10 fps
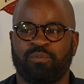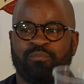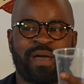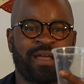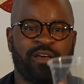
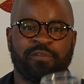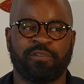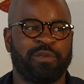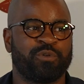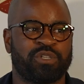Matt Cuff,
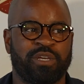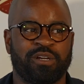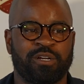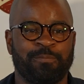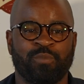if he was
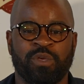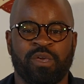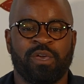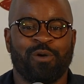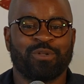here,
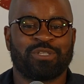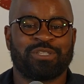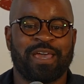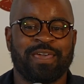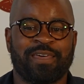would
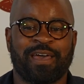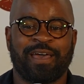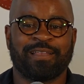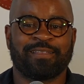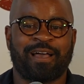say
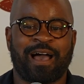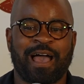that